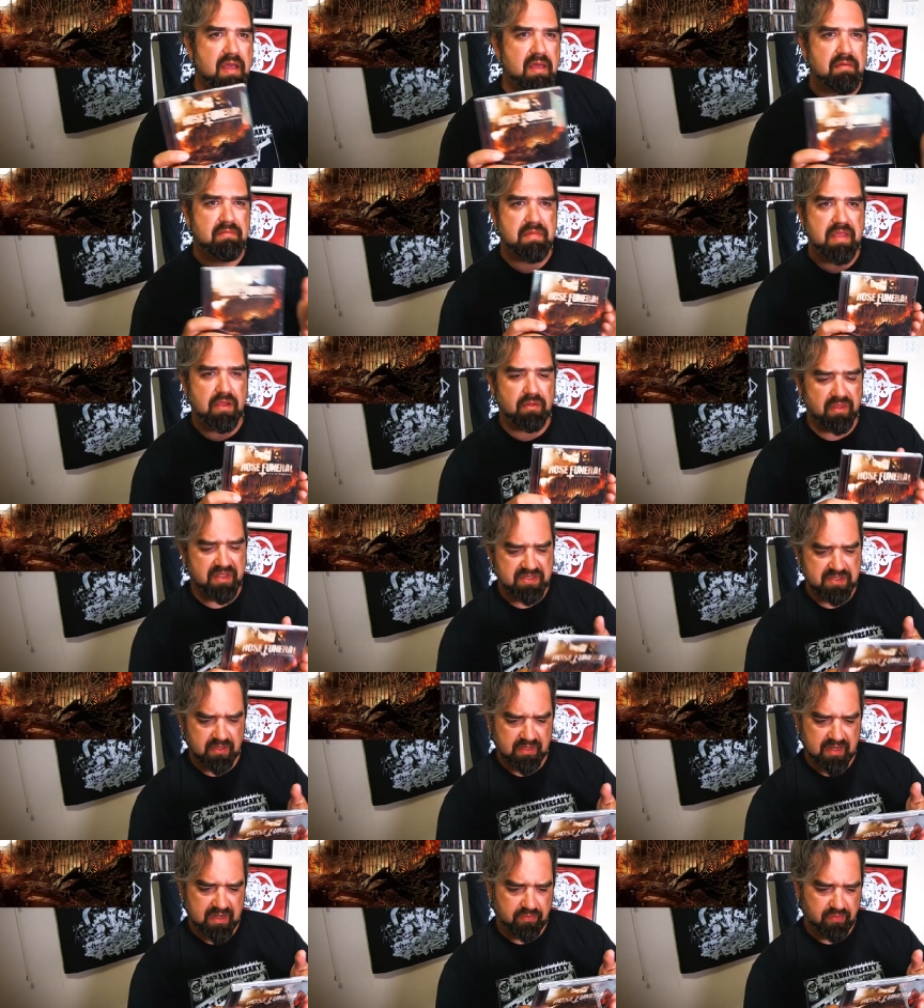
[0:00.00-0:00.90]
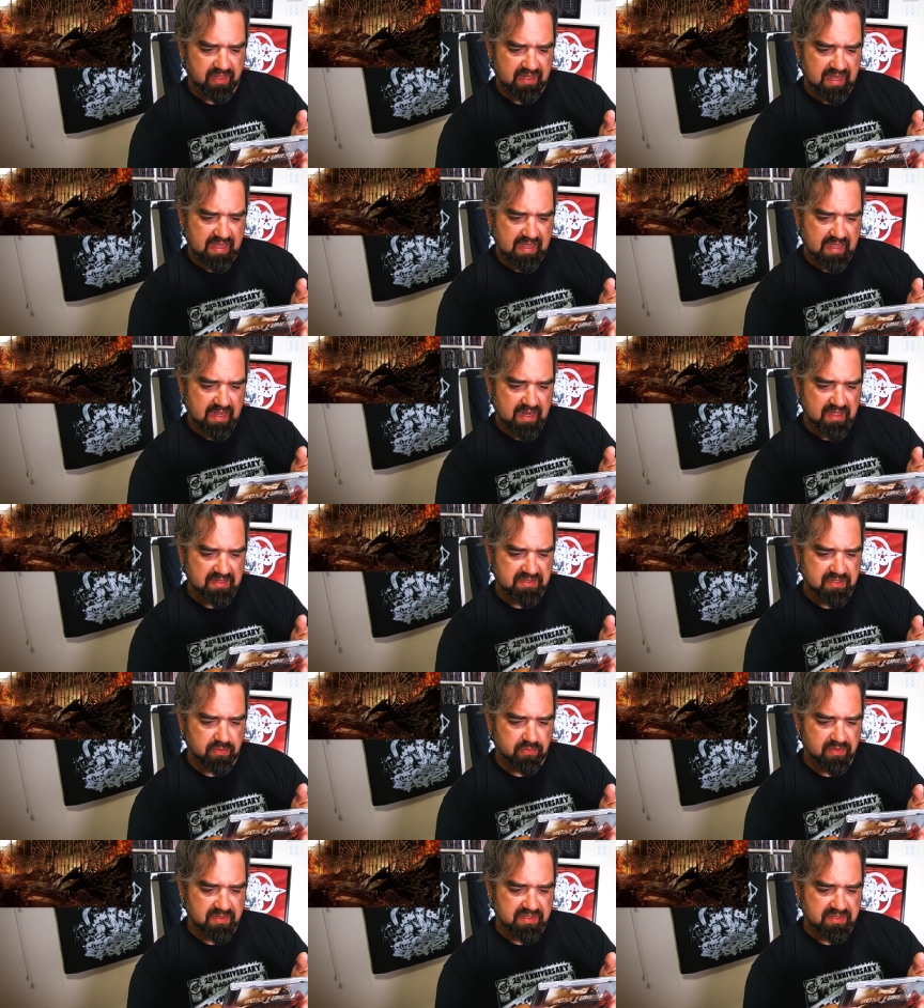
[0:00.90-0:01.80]
The only song I really didn't get
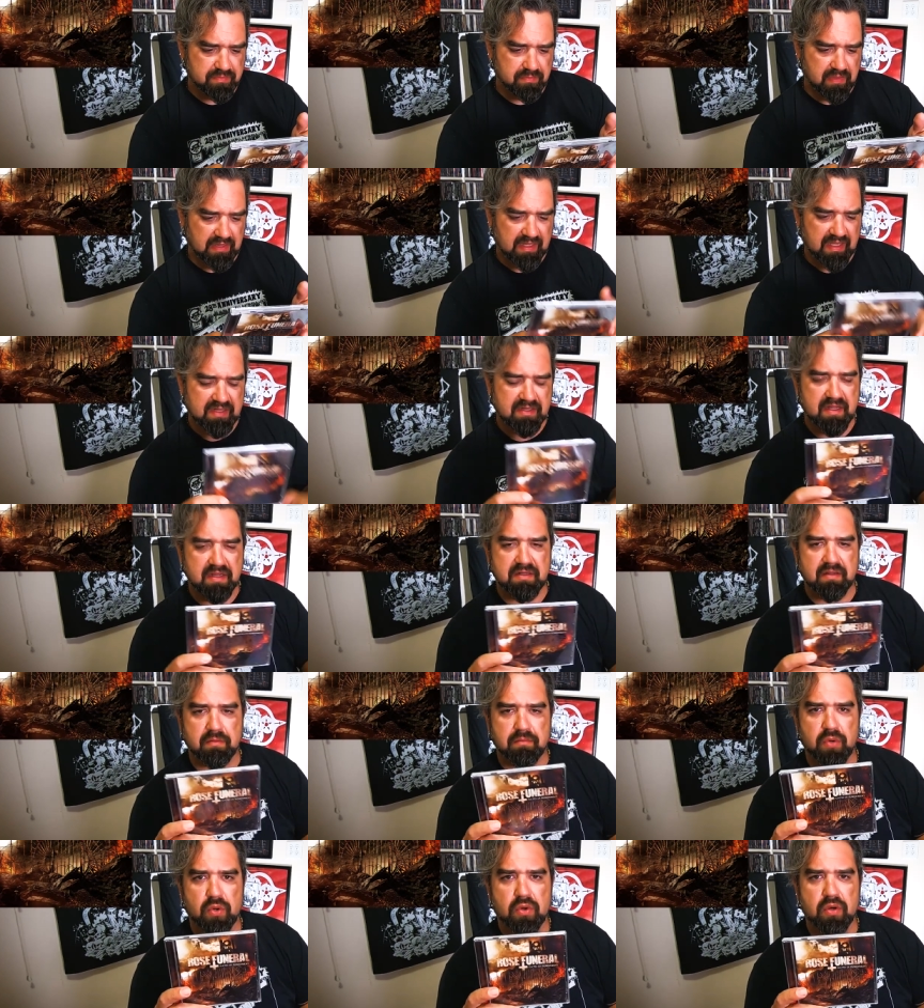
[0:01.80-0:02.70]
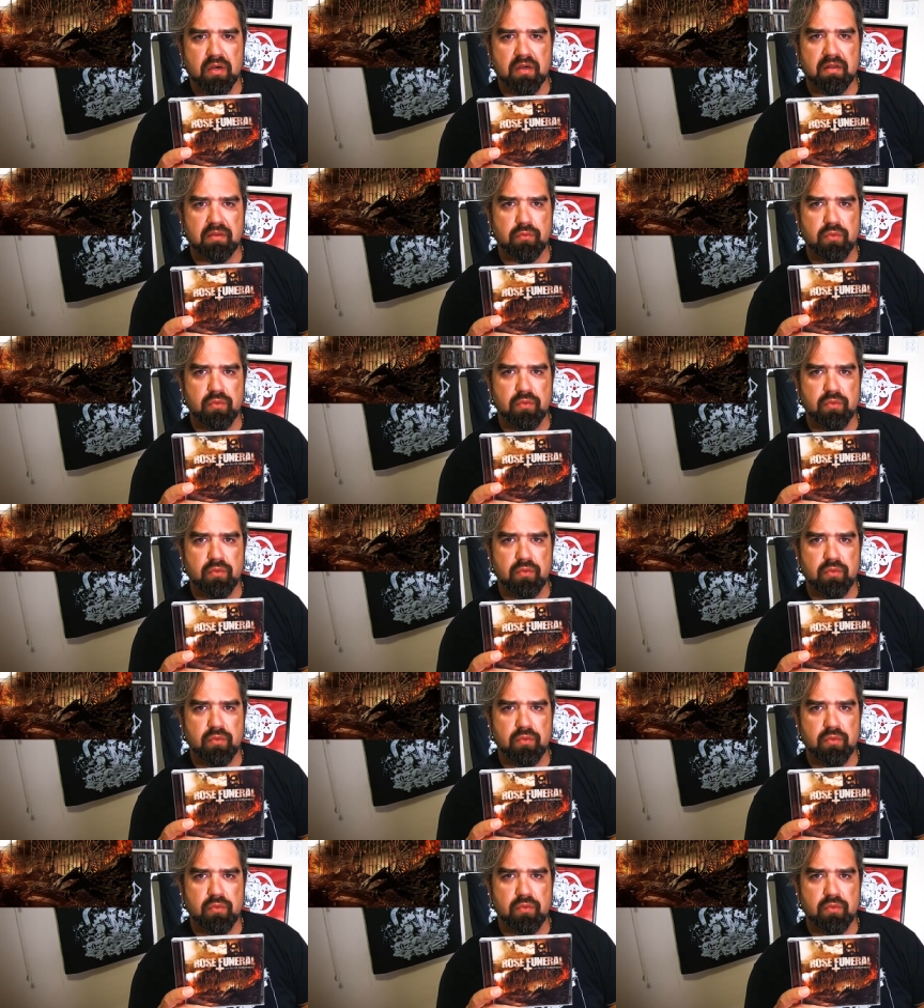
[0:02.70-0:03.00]
into was Malignant Amour,